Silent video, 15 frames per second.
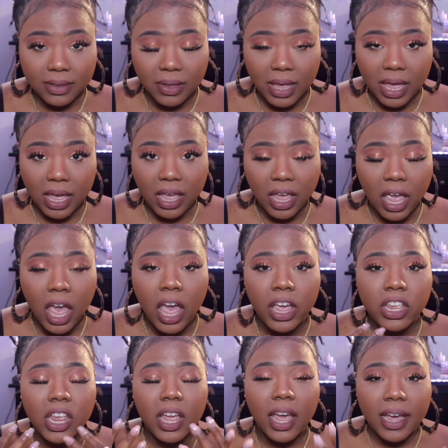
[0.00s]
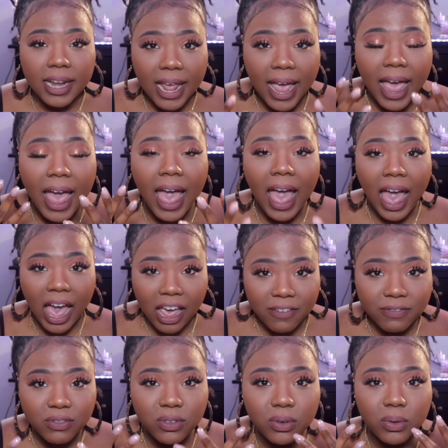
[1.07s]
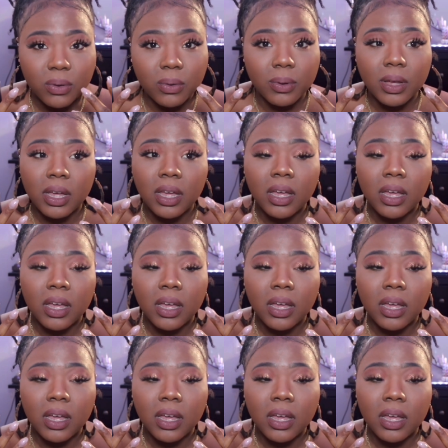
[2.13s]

Okay, you're gonna have to